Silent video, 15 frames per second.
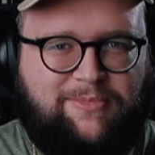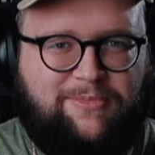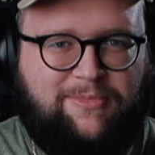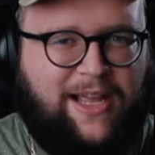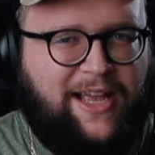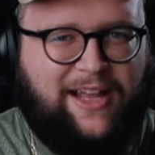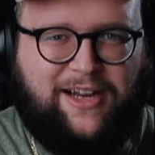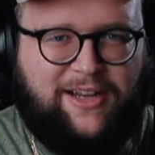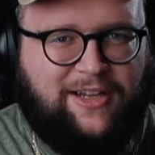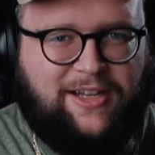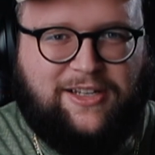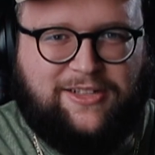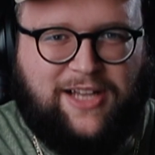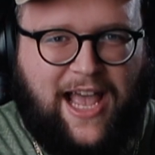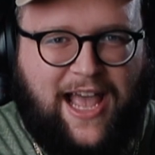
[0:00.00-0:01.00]
hitting his
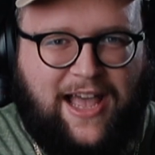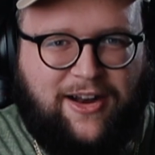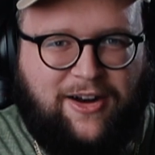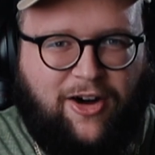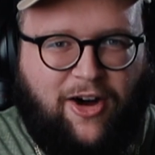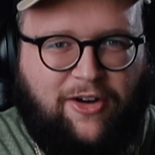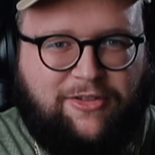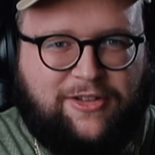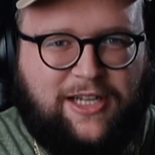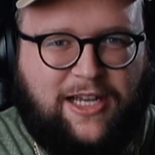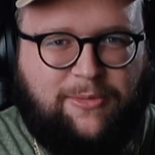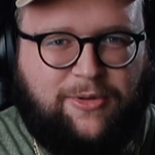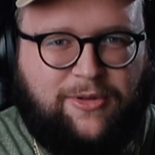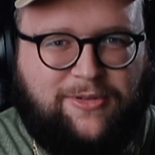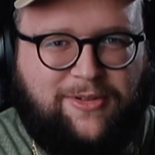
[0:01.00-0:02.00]
head off a
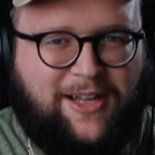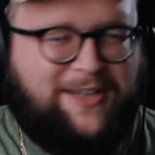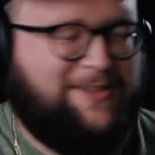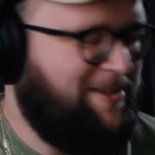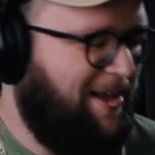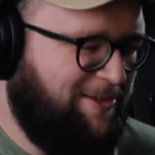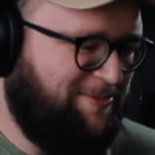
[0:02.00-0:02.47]
table. Like, I don't.